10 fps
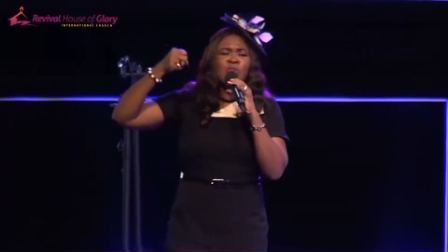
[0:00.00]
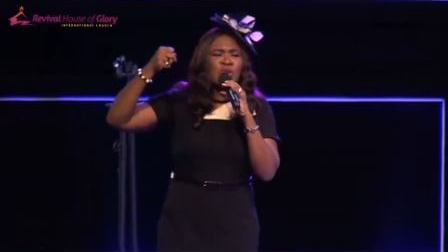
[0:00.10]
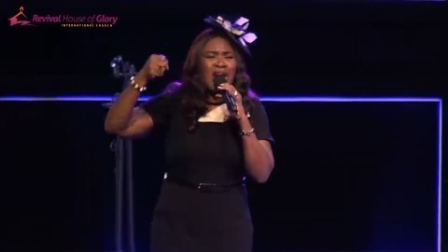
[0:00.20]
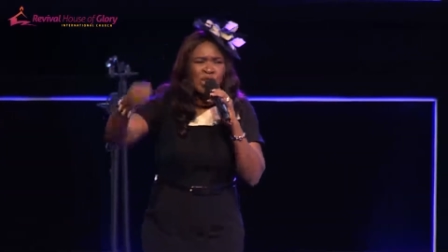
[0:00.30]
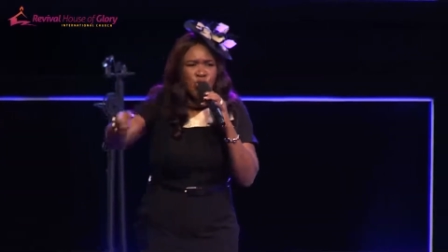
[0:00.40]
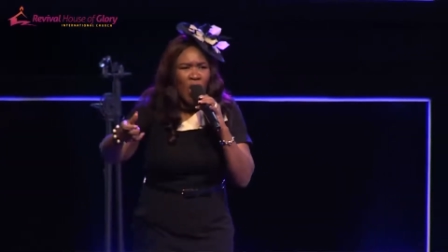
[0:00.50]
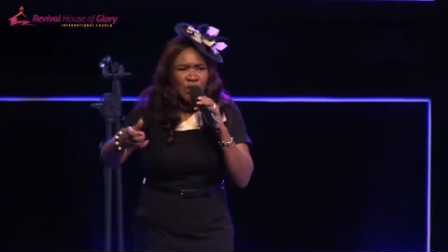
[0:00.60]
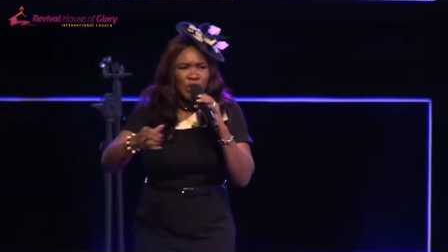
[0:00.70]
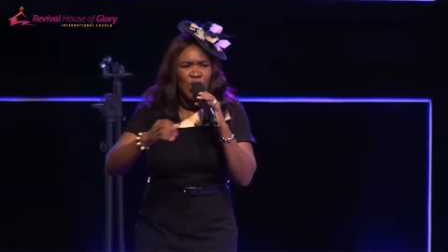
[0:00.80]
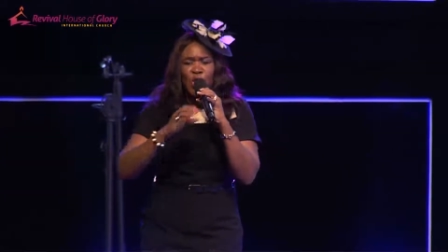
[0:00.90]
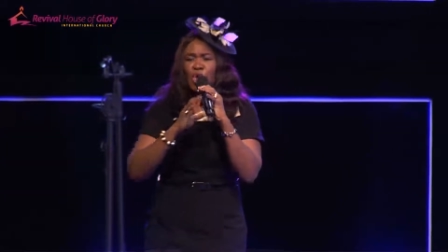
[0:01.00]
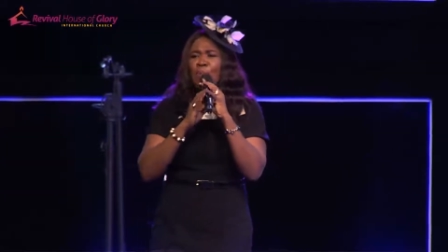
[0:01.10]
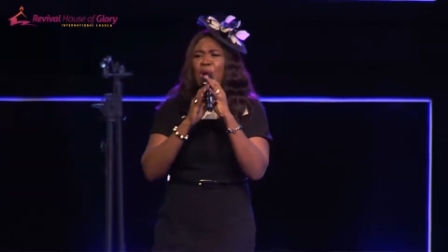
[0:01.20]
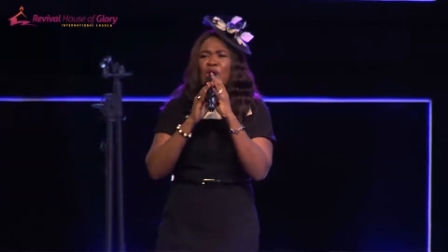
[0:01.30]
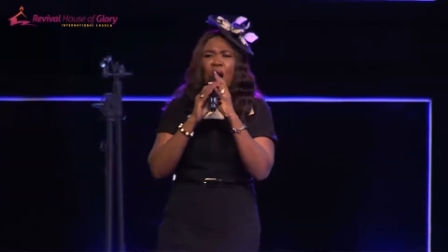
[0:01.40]
guess what? You
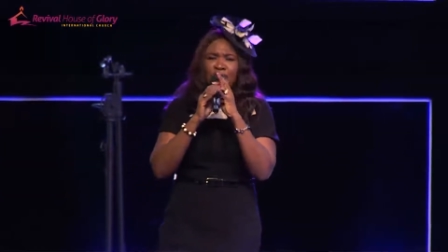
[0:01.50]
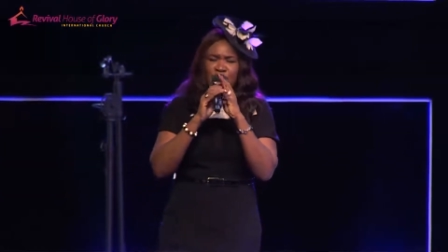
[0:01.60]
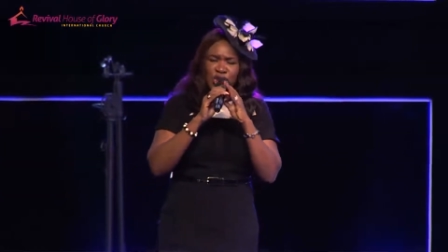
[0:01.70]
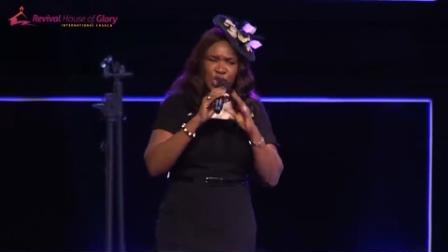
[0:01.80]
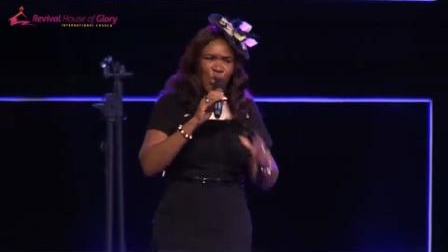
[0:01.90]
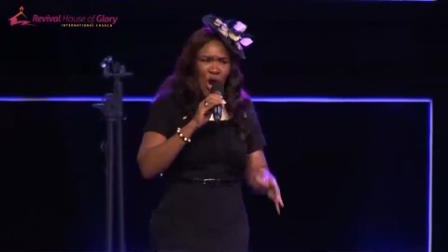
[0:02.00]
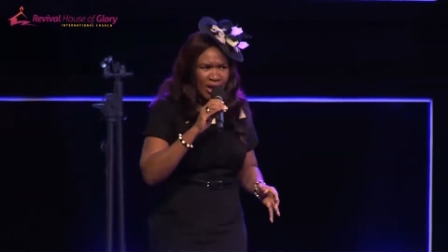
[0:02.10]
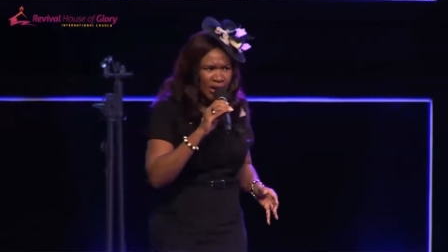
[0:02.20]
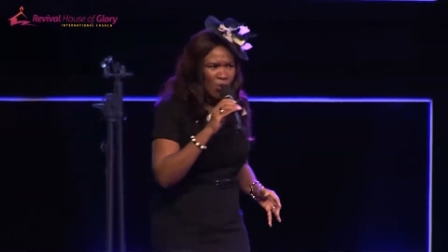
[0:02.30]
become the stronger